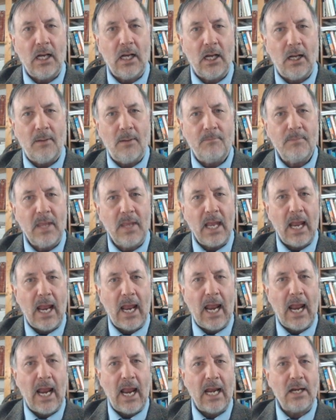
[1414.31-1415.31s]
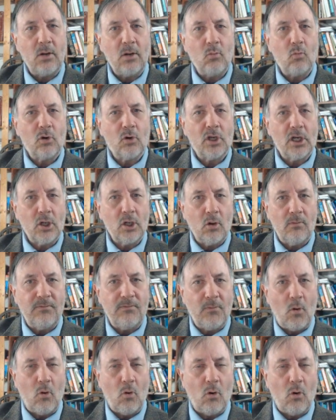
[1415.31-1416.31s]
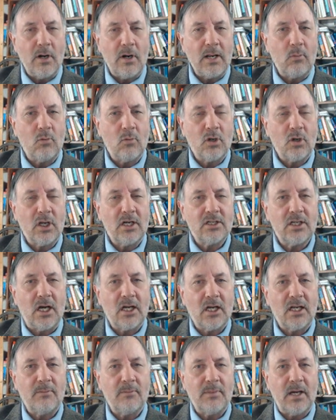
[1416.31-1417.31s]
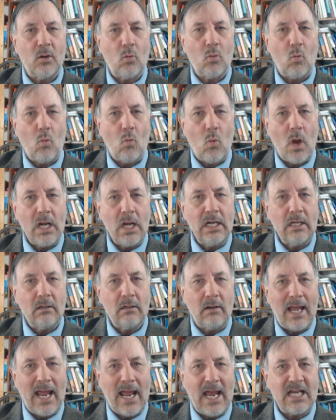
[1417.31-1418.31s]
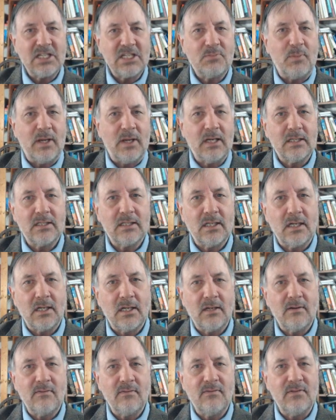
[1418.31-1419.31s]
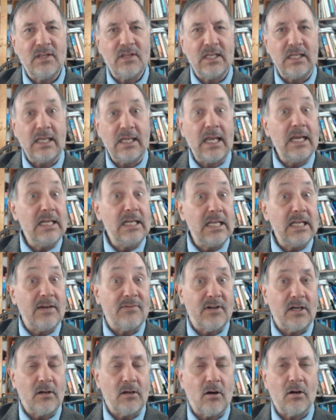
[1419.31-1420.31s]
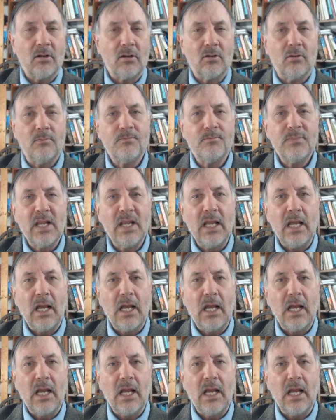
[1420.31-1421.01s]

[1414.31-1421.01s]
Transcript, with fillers: Um, and we're going to go forward and we're going to talk about one little aspect of the indefinite article